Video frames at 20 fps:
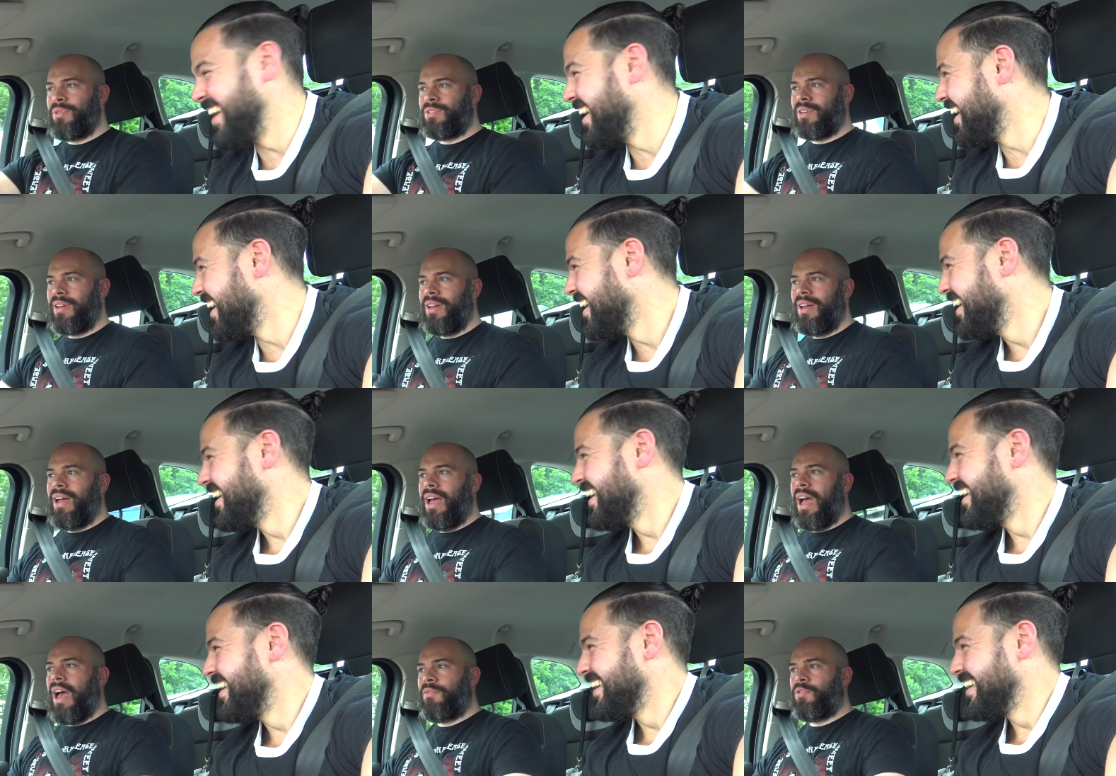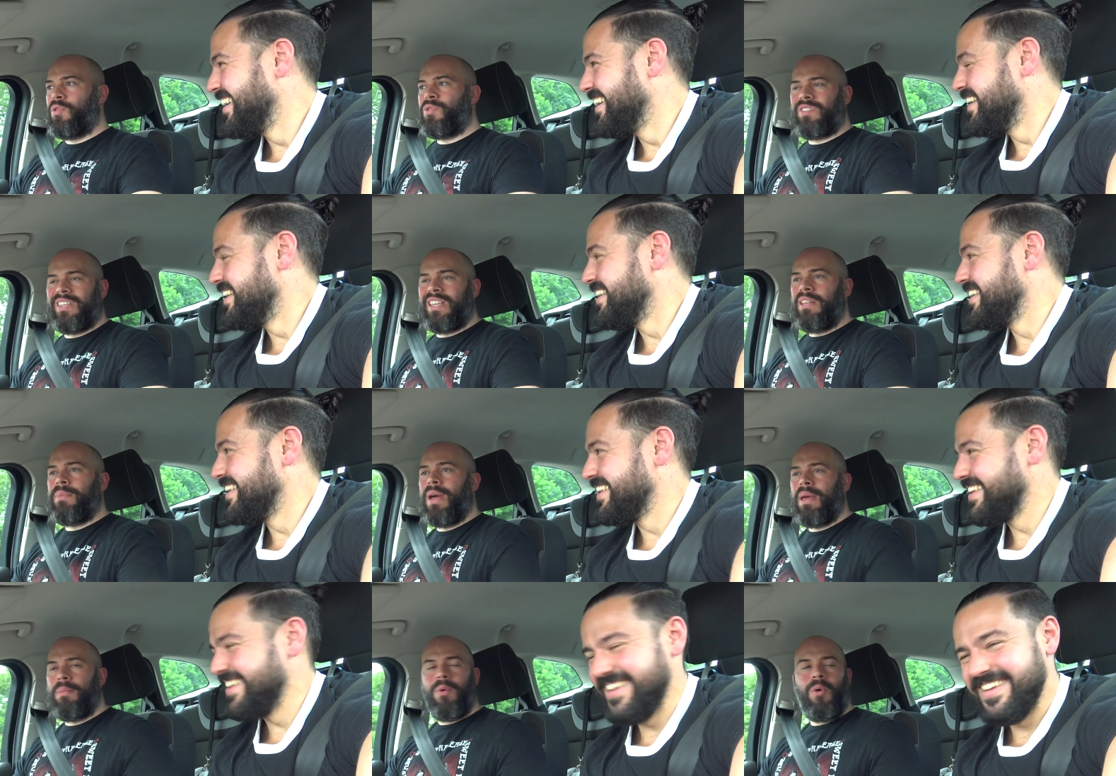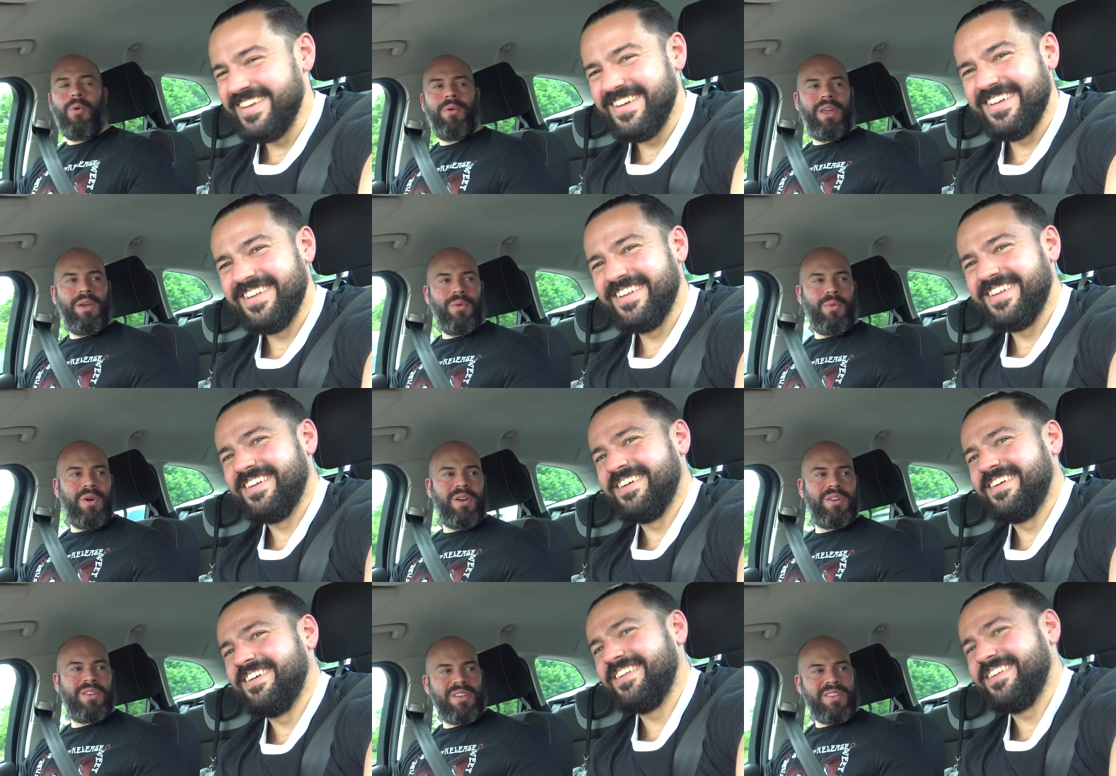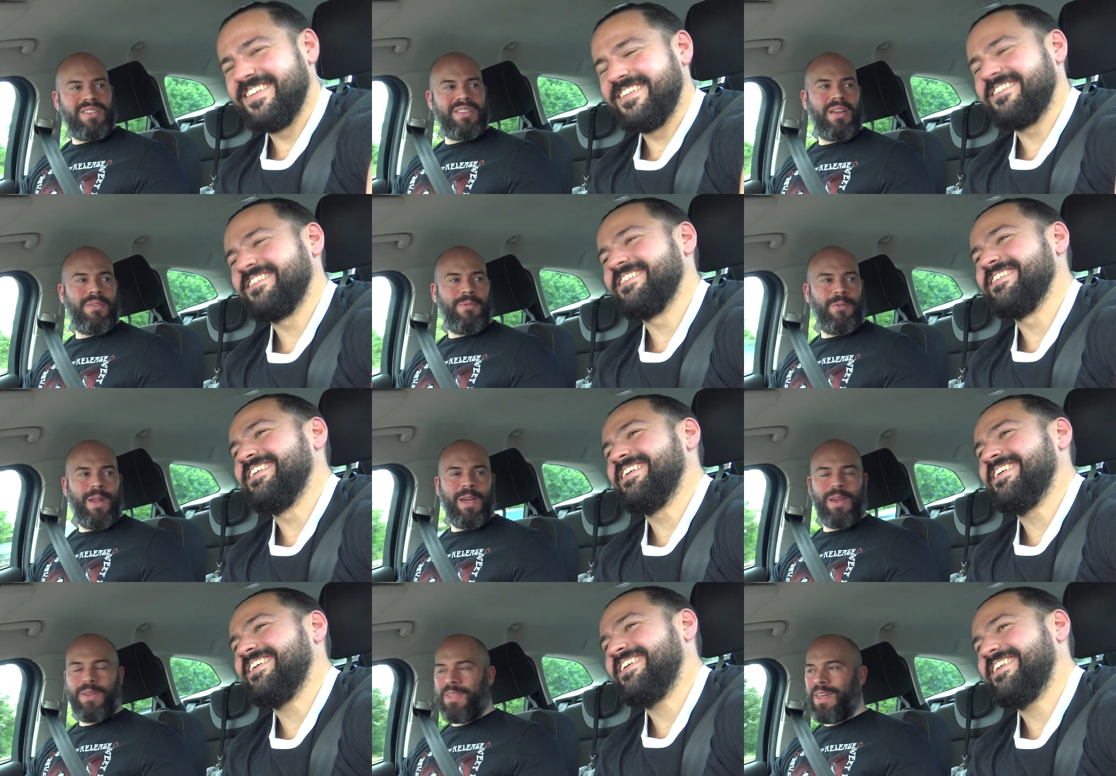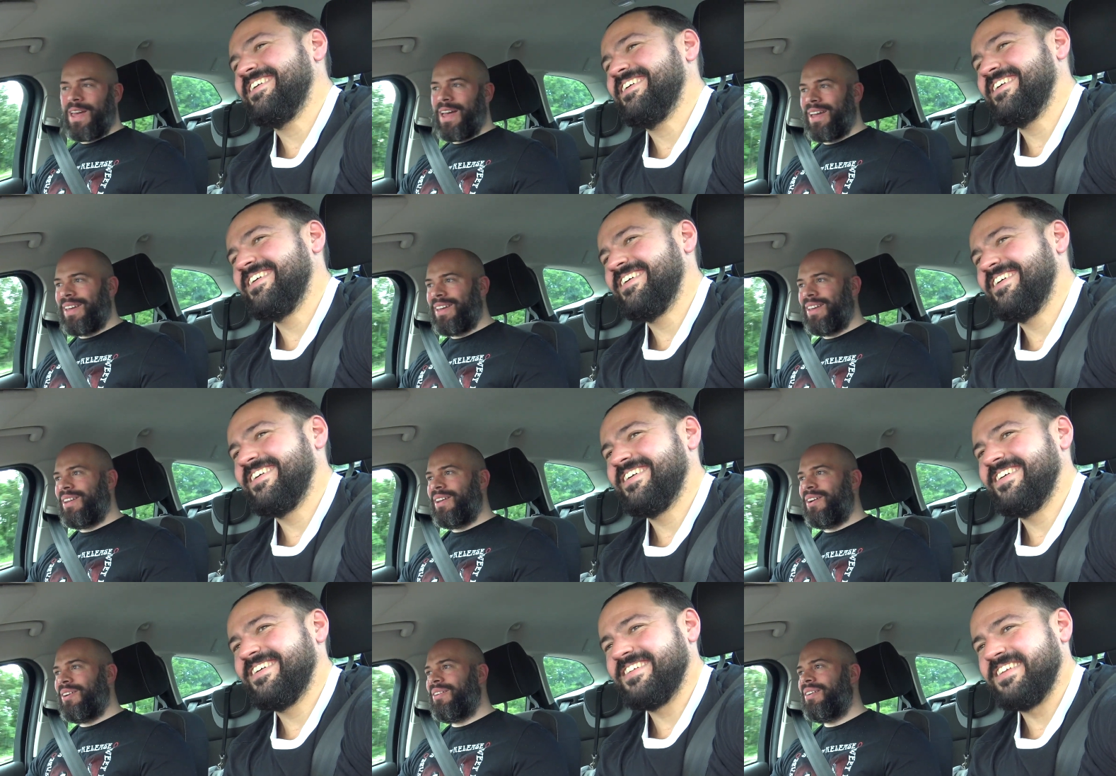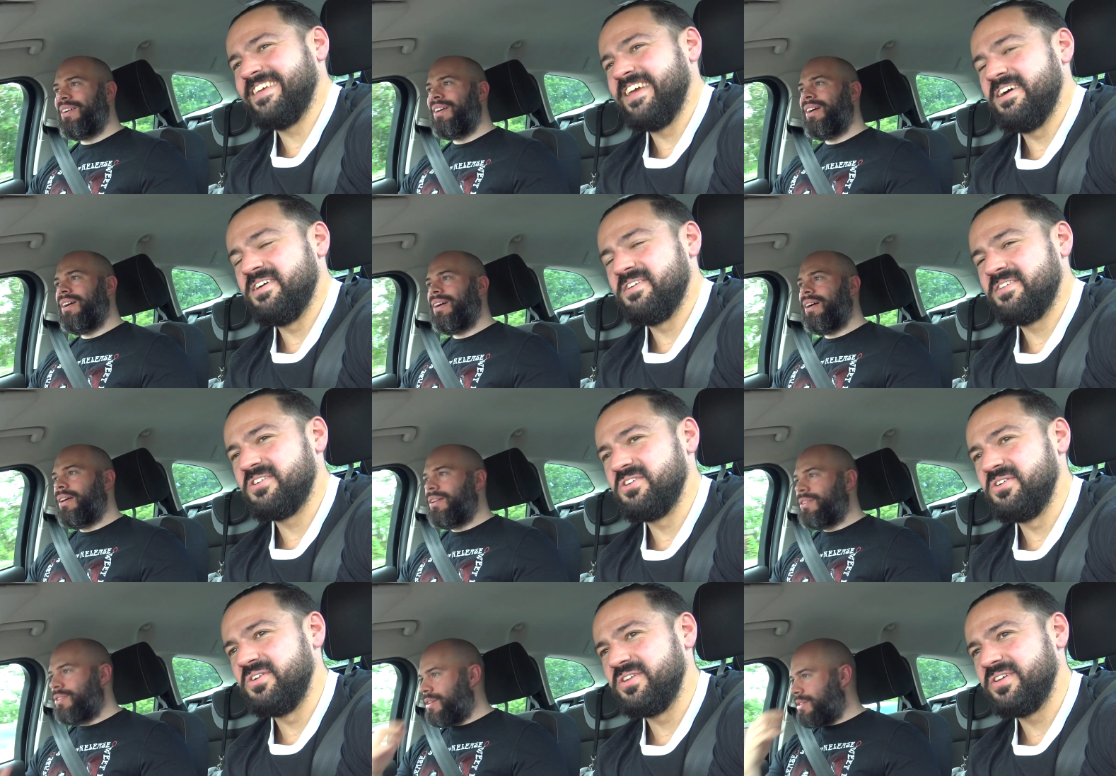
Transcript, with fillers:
Speaker 1: was, have you seen my morning wood and stuff like that?" You ah, know. Yeah, good.